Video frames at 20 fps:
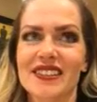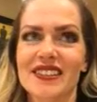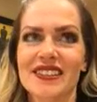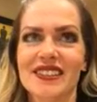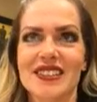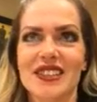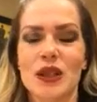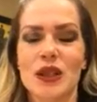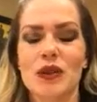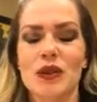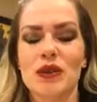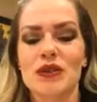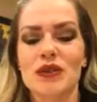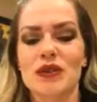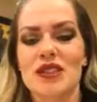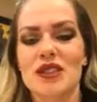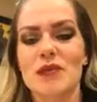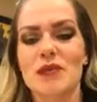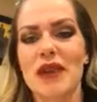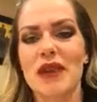So
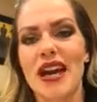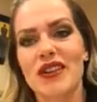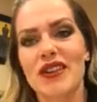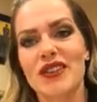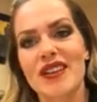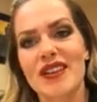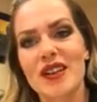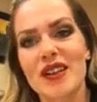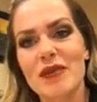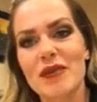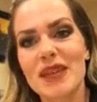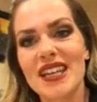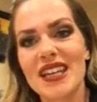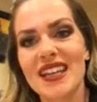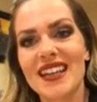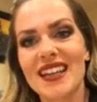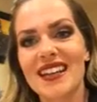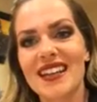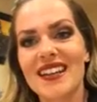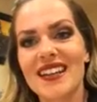some background on
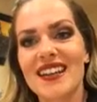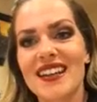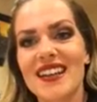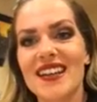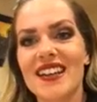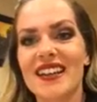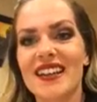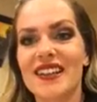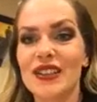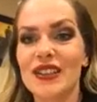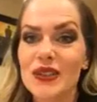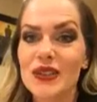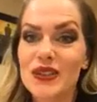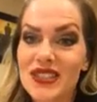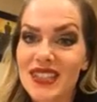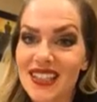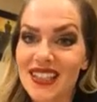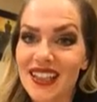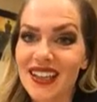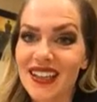me and Nu
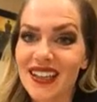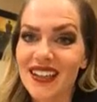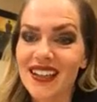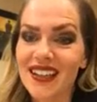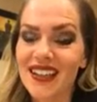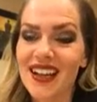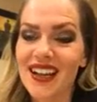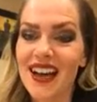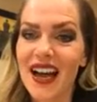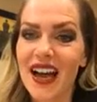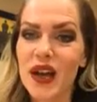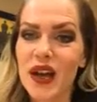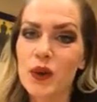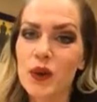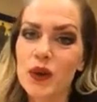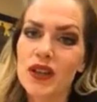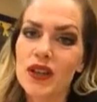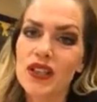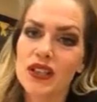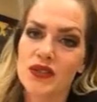Skin. I
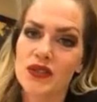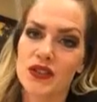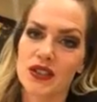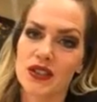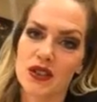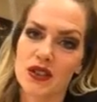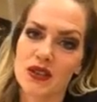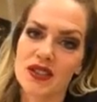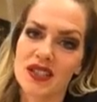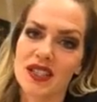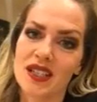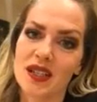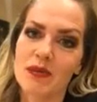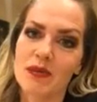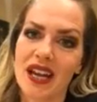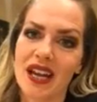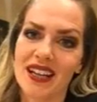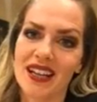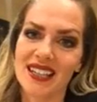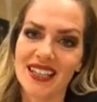worked for Nu Skin
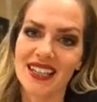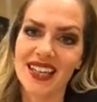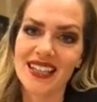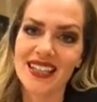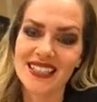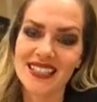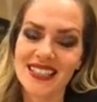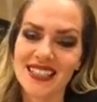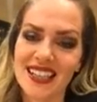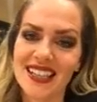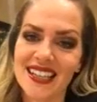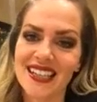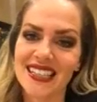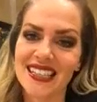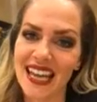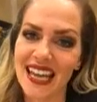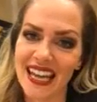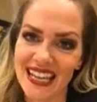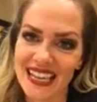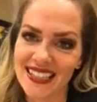back in
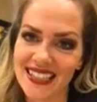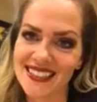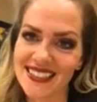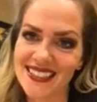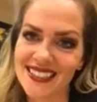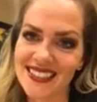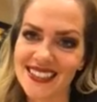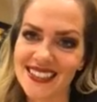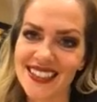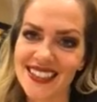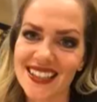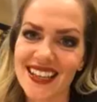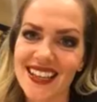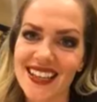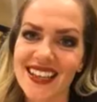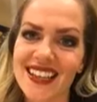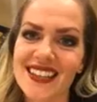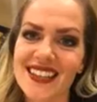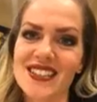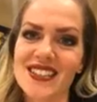1998.
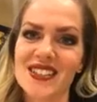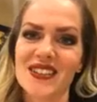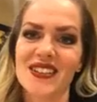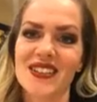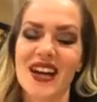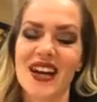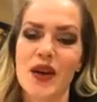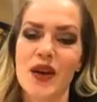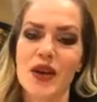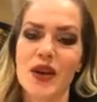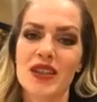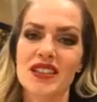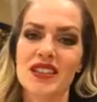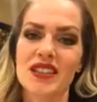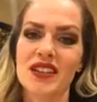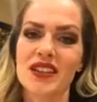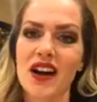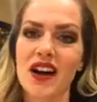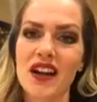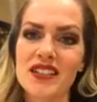So I worked in
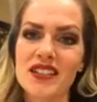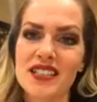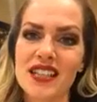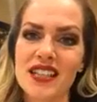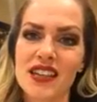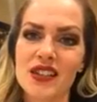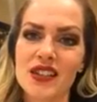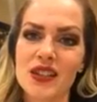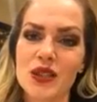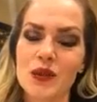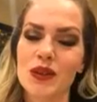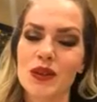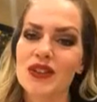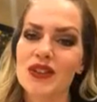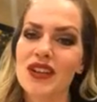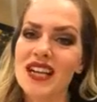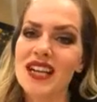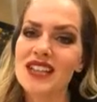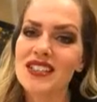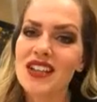the call center. So when you
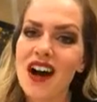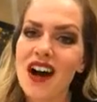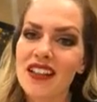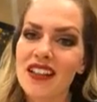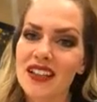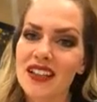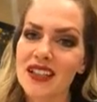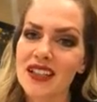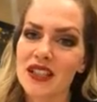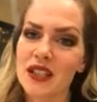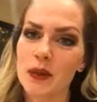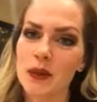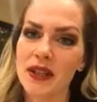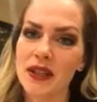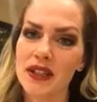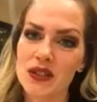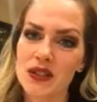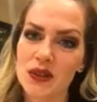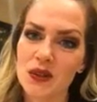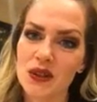guys call in and you
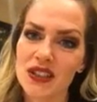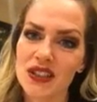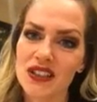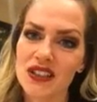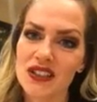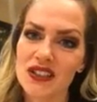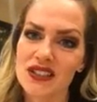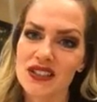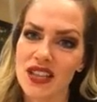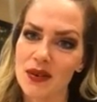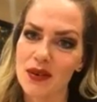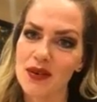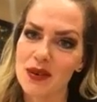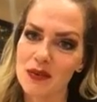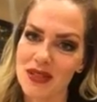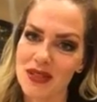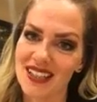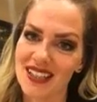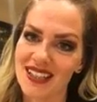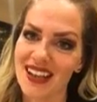place orders, that was
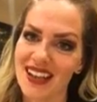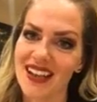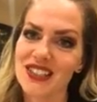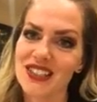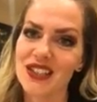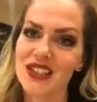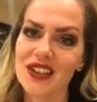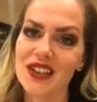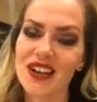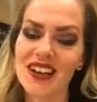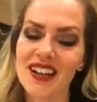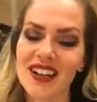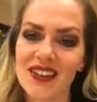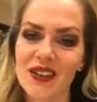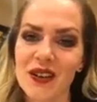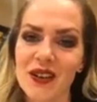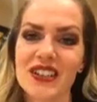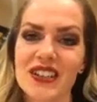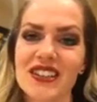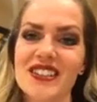me. I took
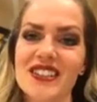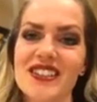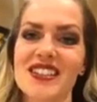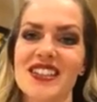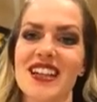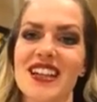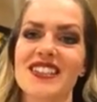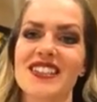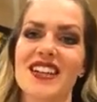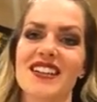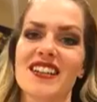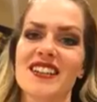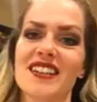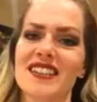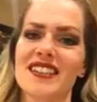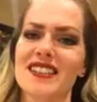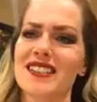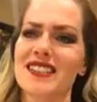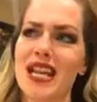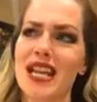orders and I talked to
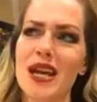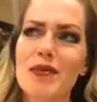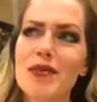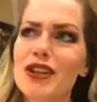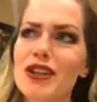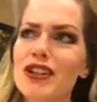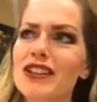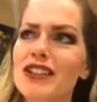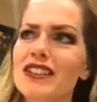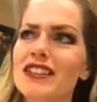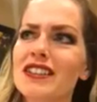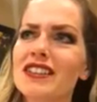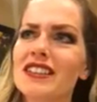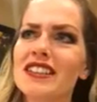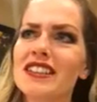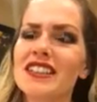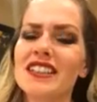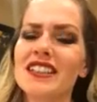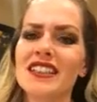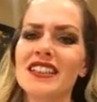the same
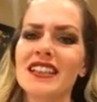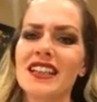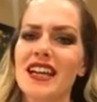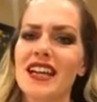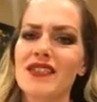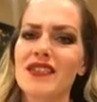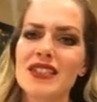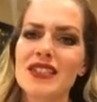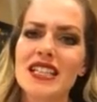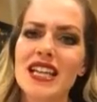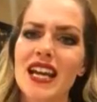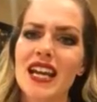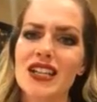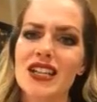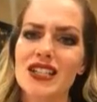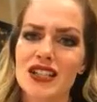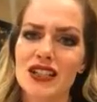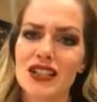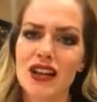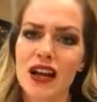girl every day.
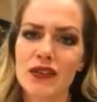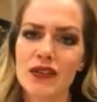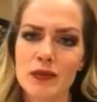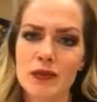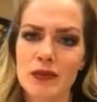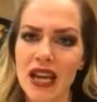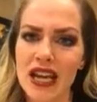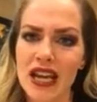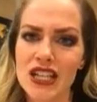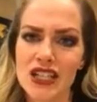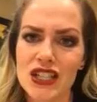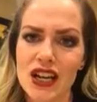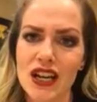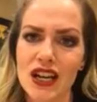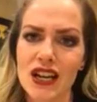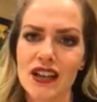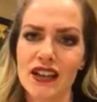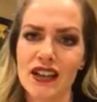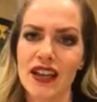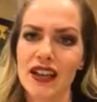She called from
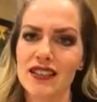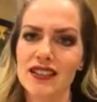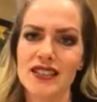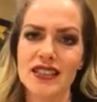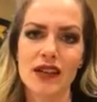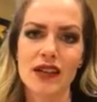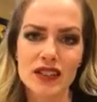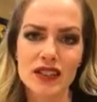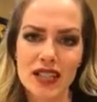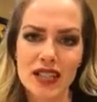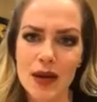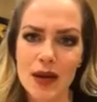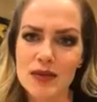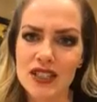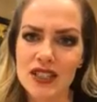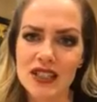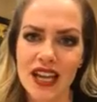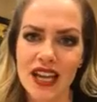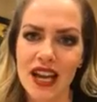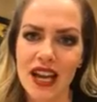Asia like several times
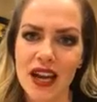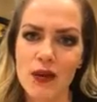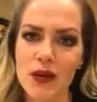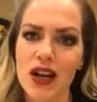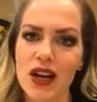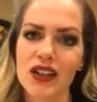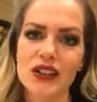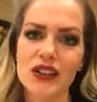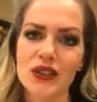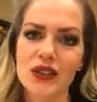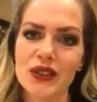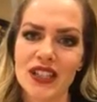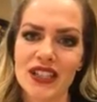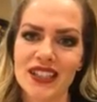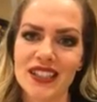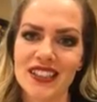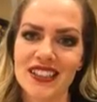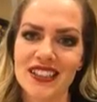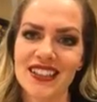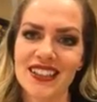a day. We all knew
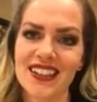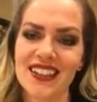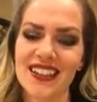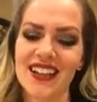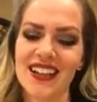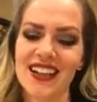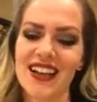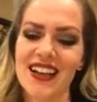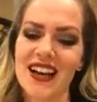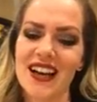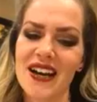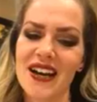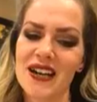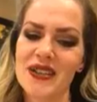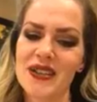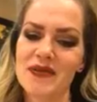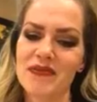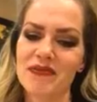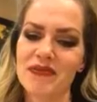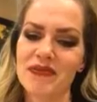her.
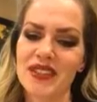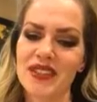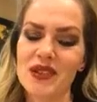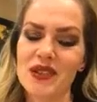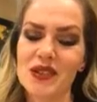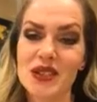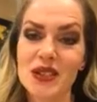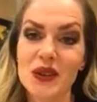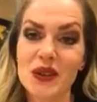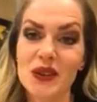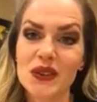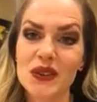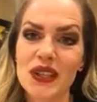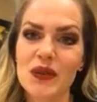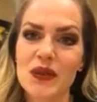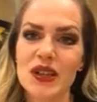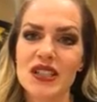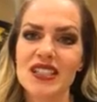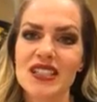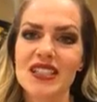It was cool.
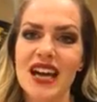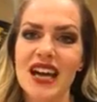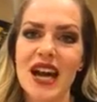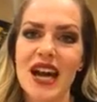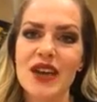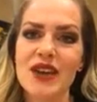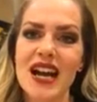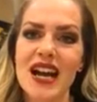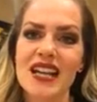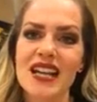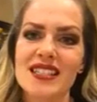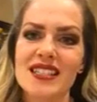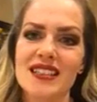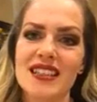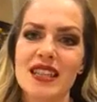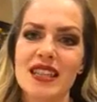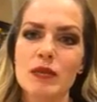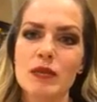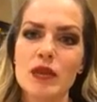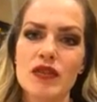I worked in the high rise, and
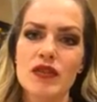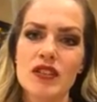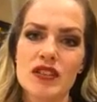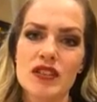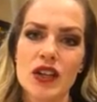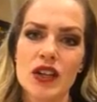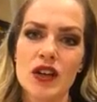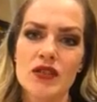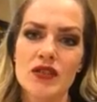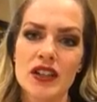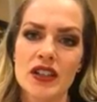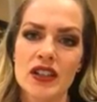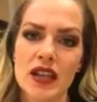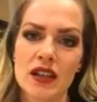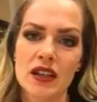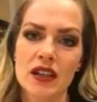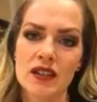then they moved us over.